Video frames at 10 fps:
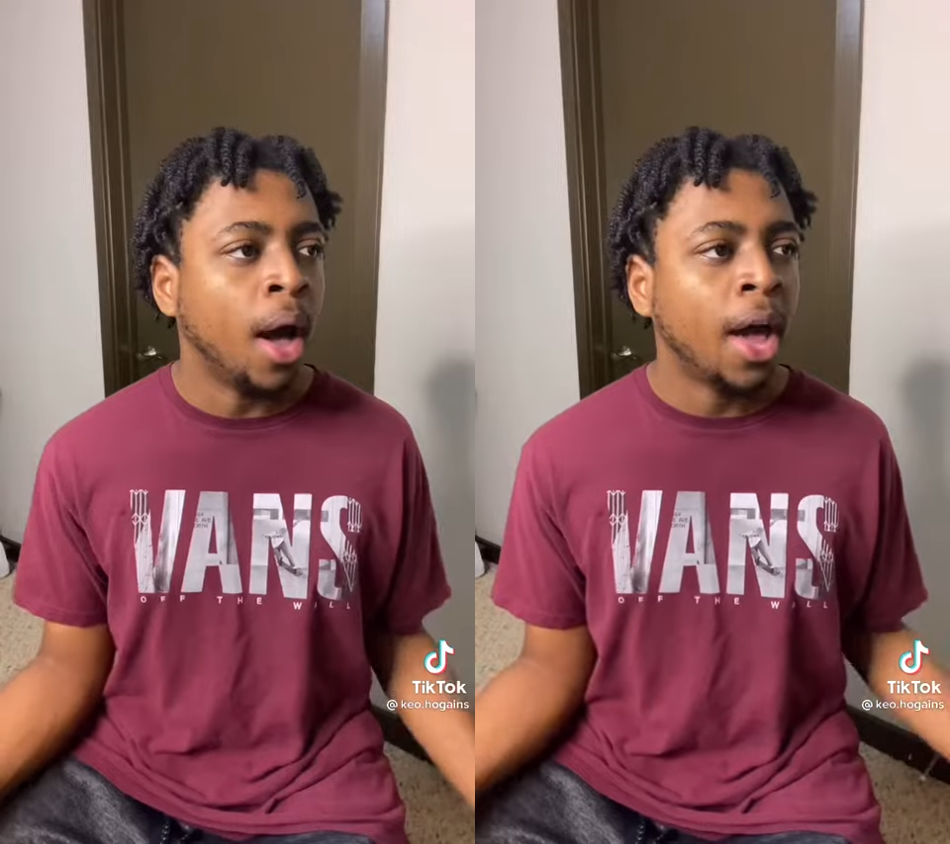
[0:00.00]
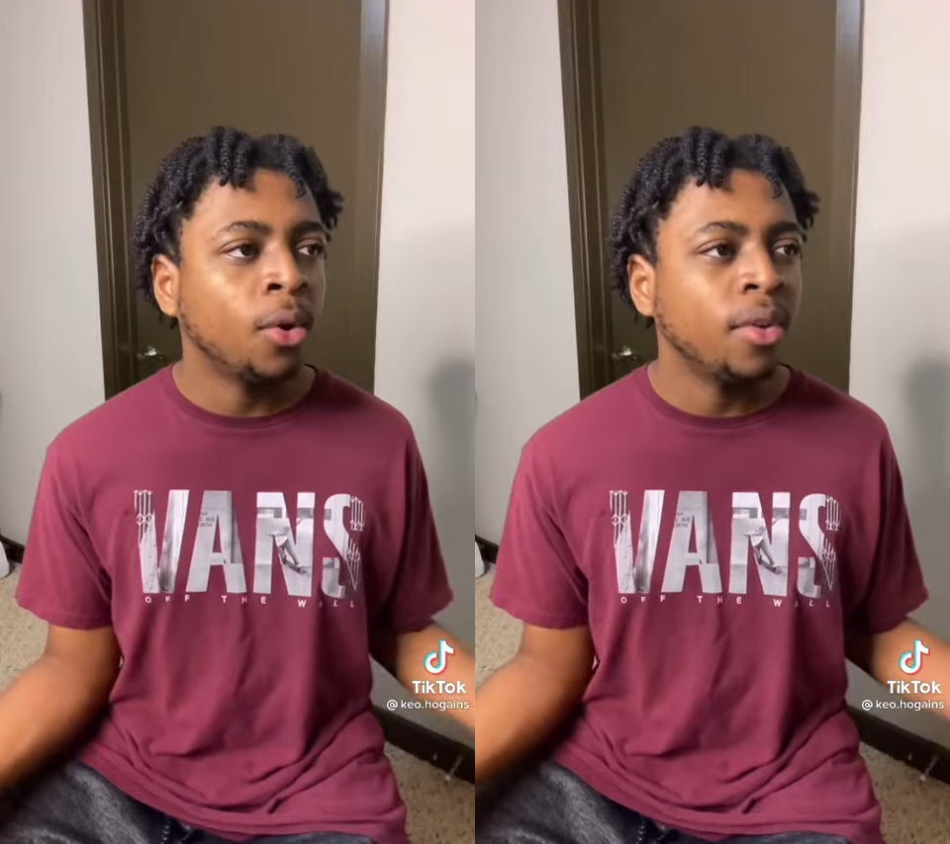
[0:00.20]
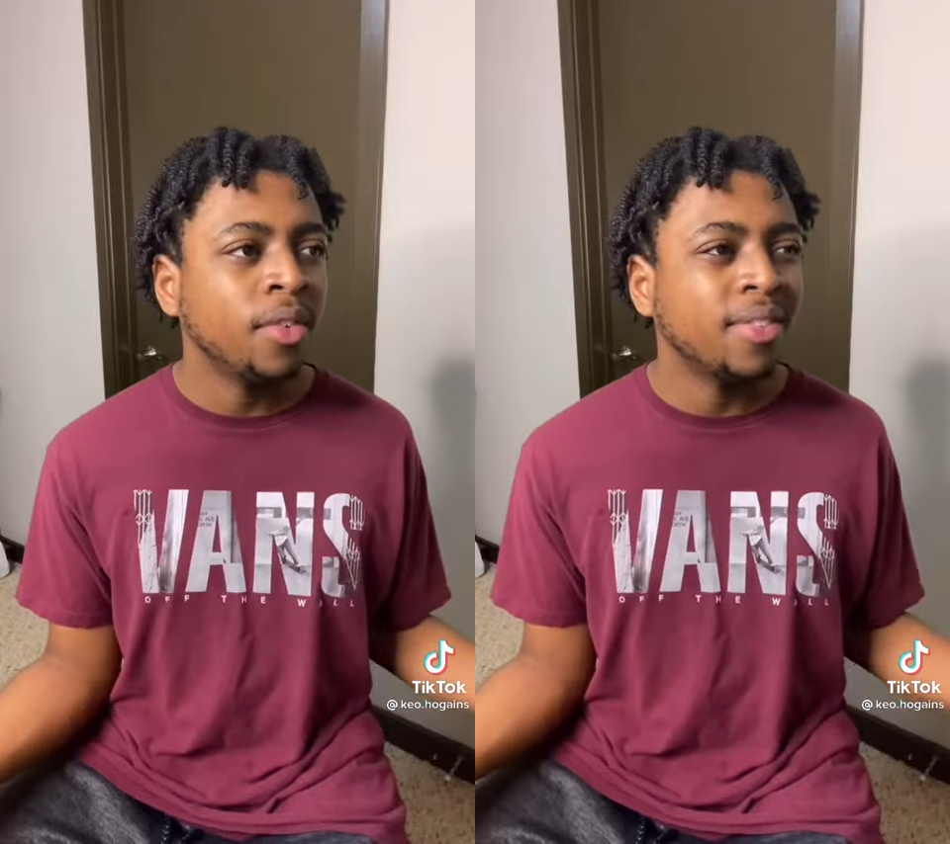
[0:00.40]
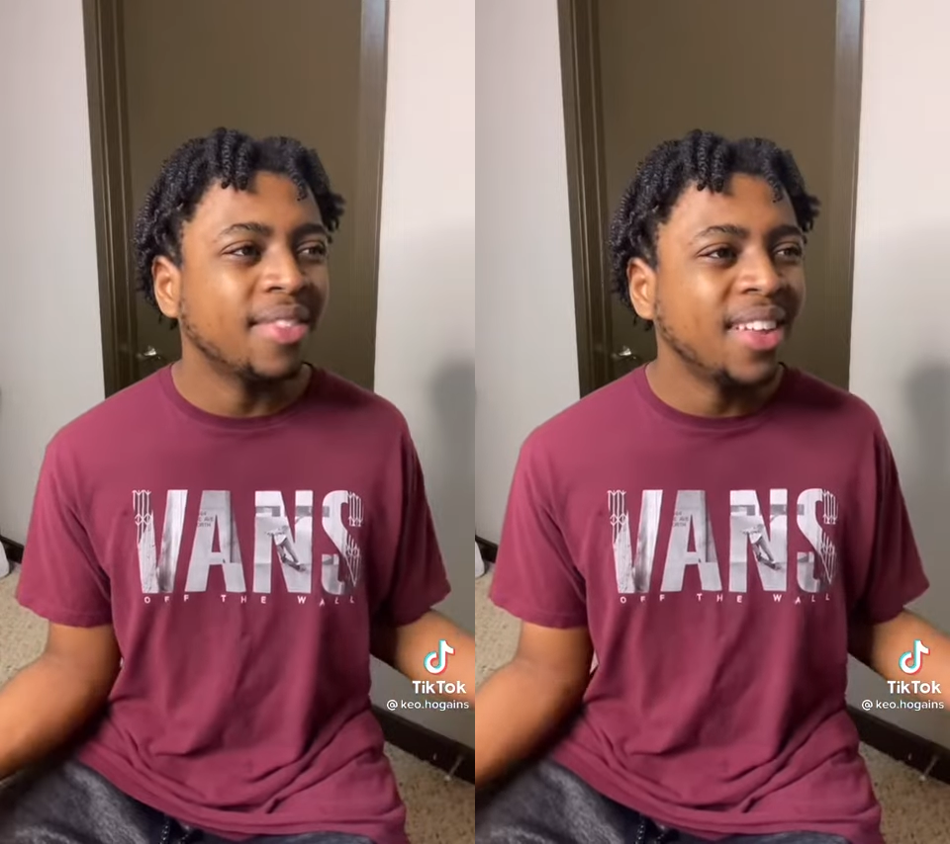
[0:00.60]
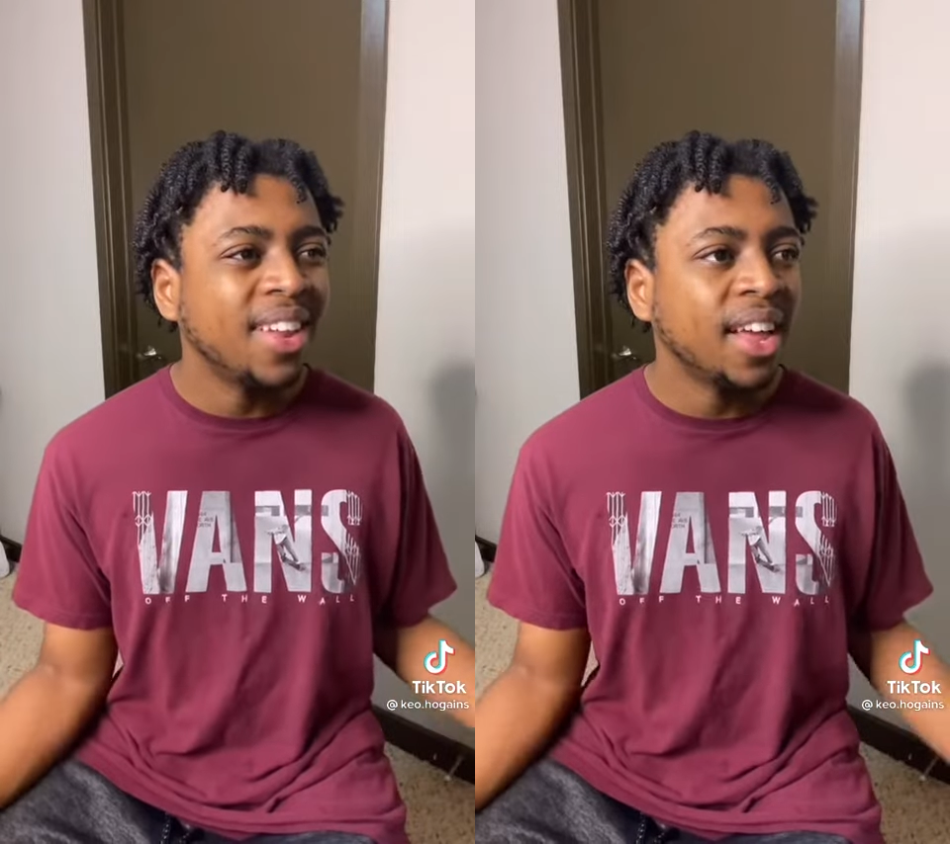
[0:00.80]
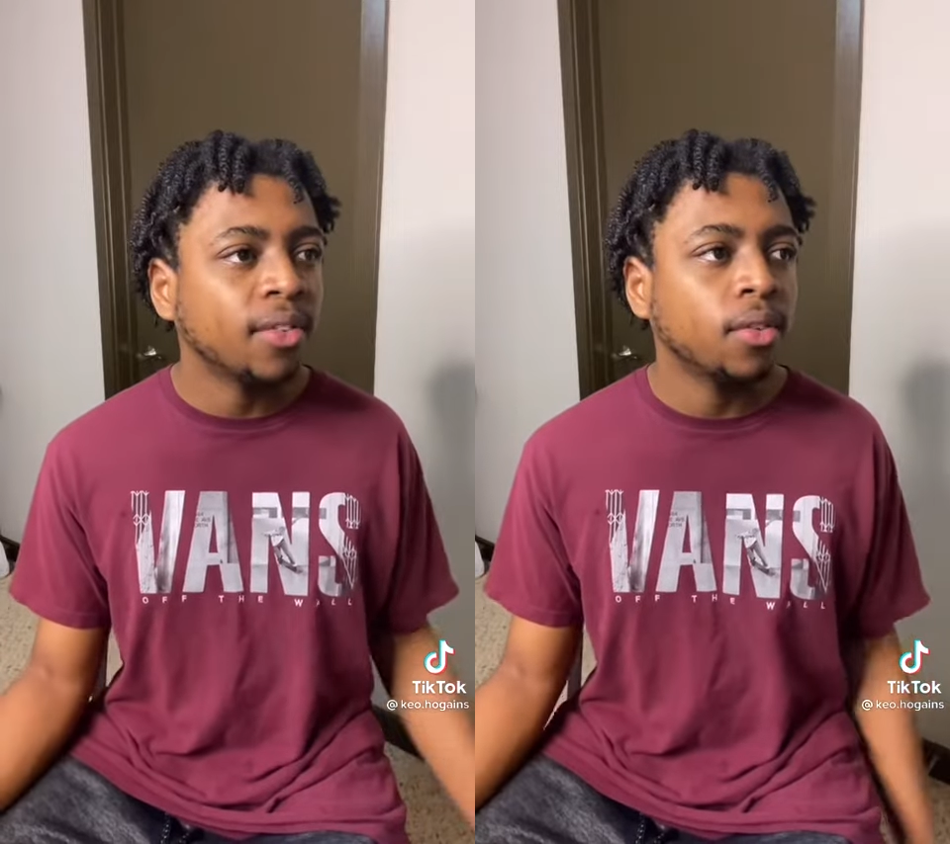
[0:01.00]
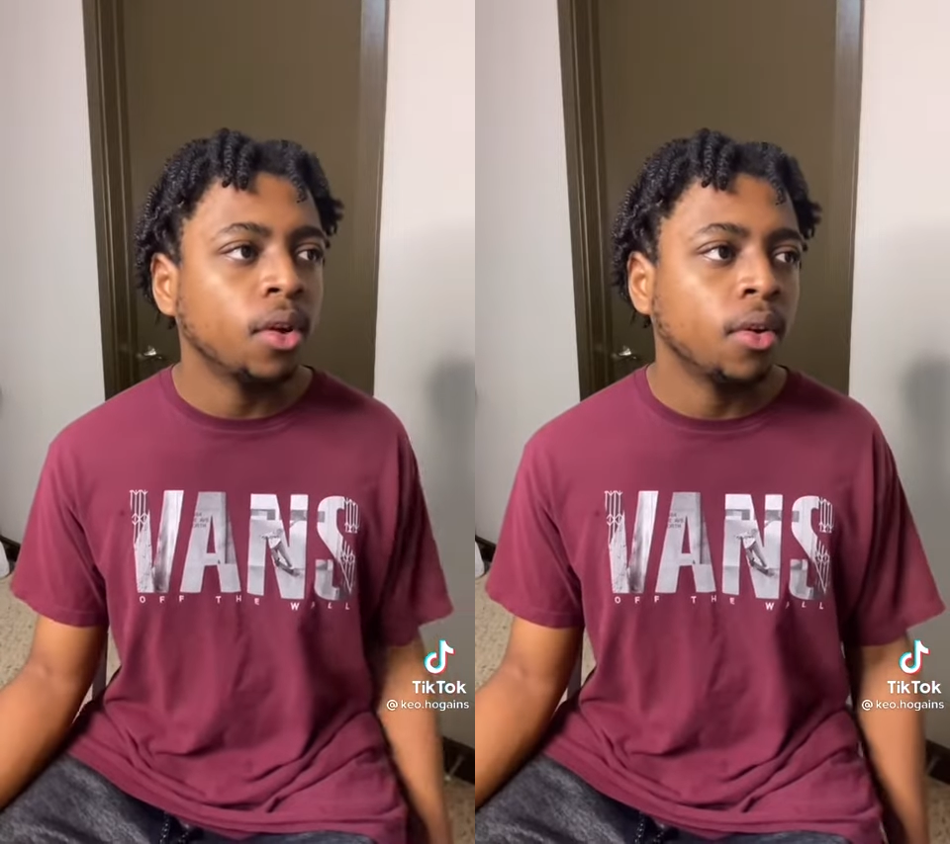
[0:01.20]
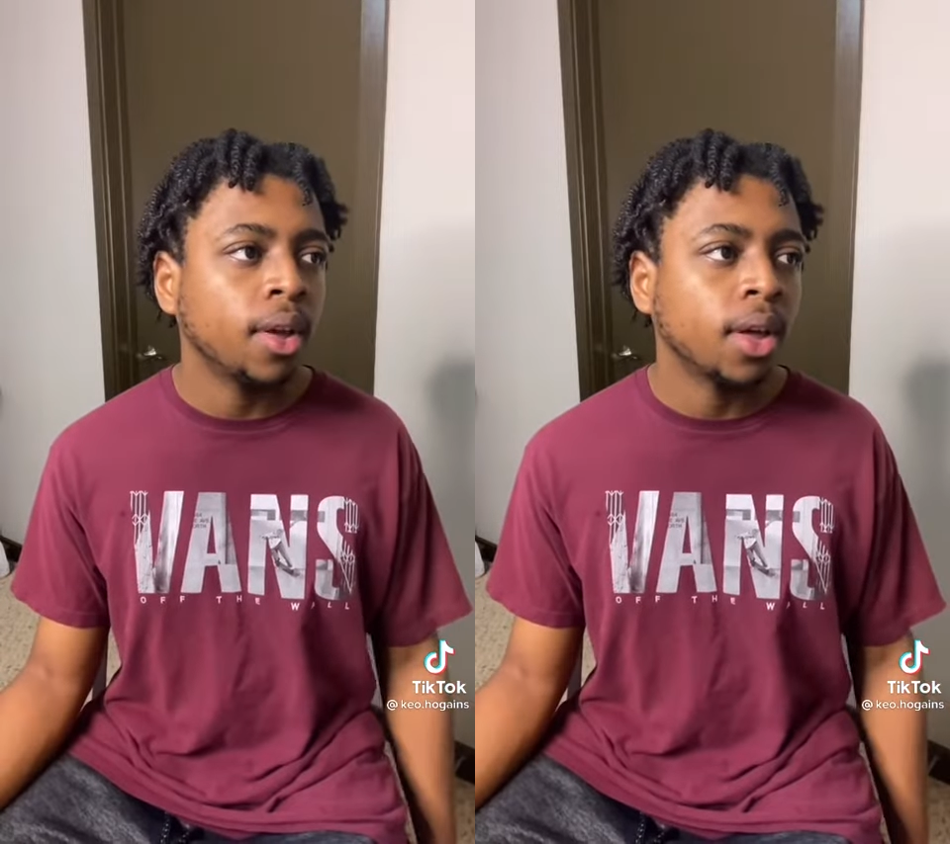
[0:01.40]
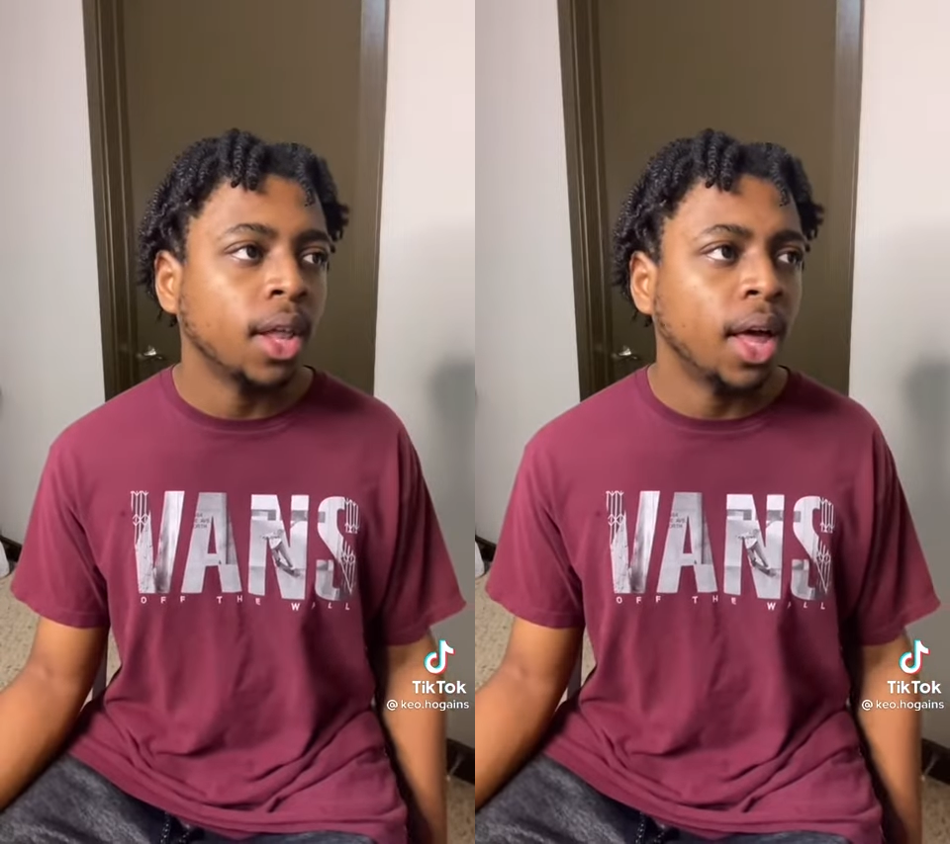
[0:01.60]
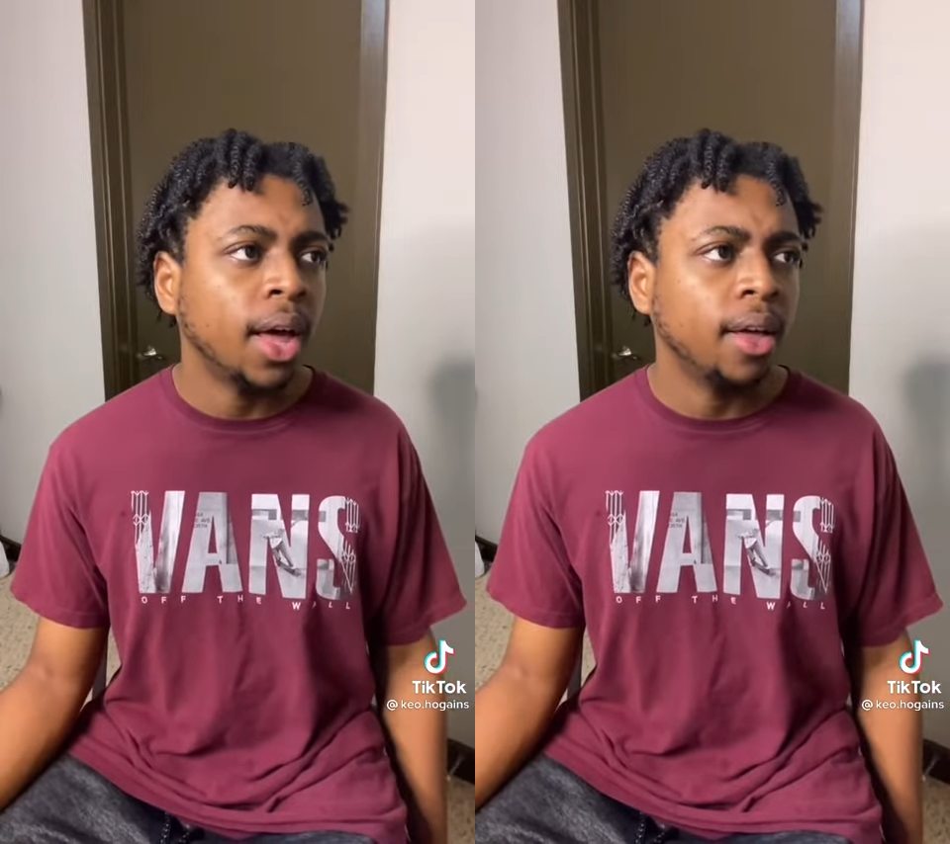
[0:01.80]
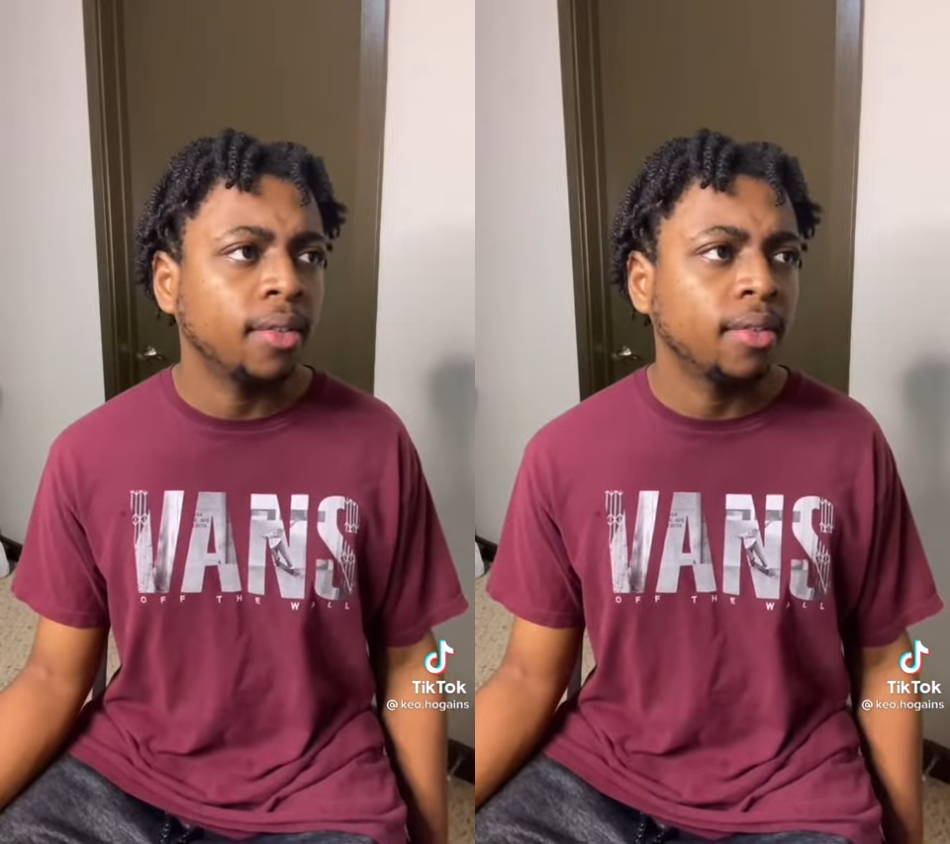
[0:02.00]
I don't even sit next to her in class.